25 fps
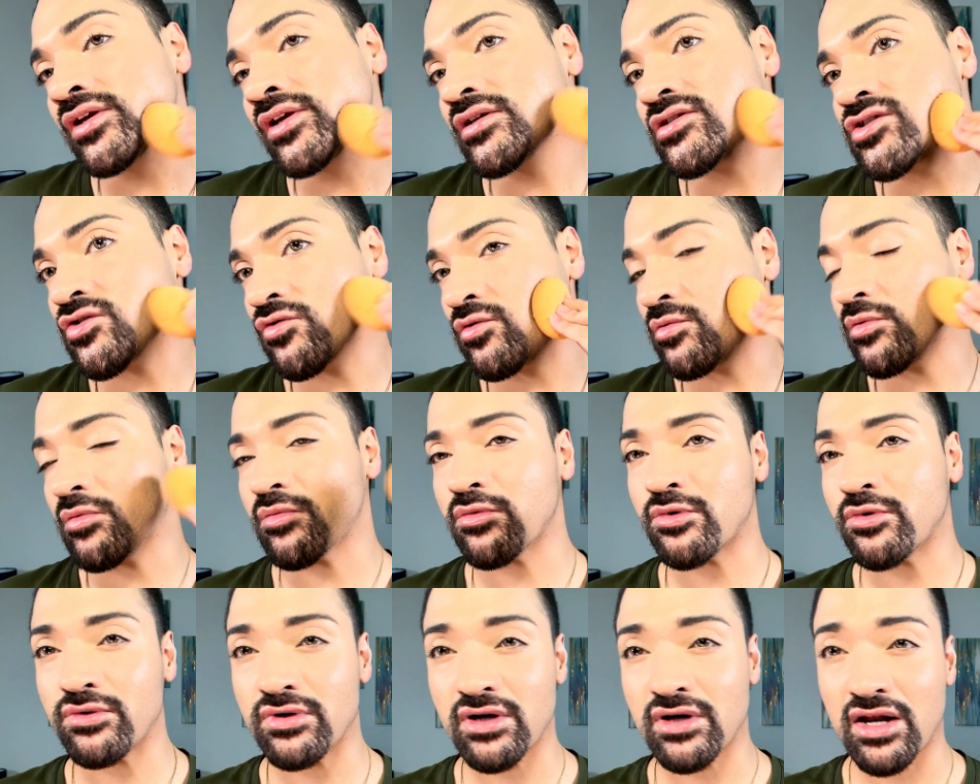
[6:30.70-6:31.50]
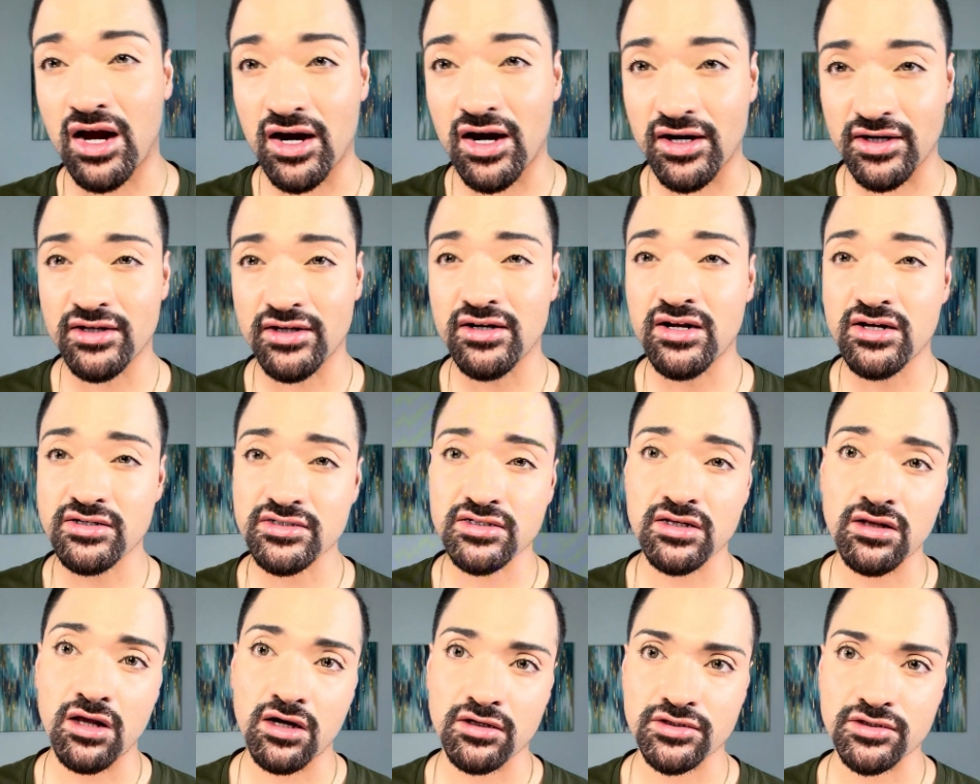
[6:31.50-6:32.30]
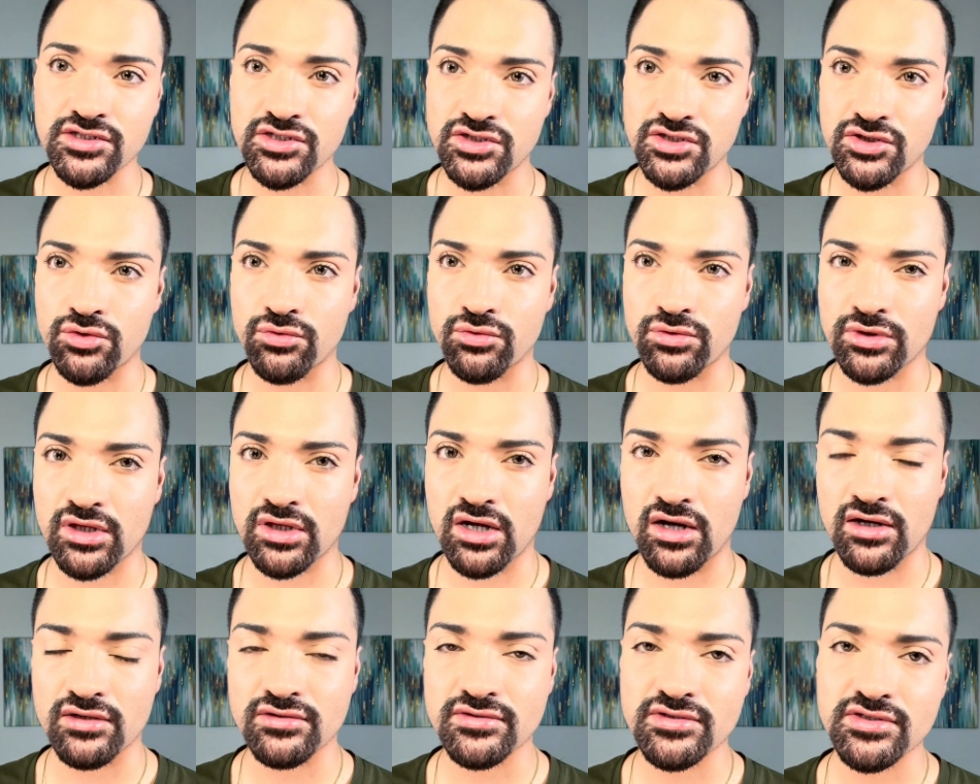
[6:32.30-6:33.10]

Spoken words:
So remember, lighting has a lot to do with that.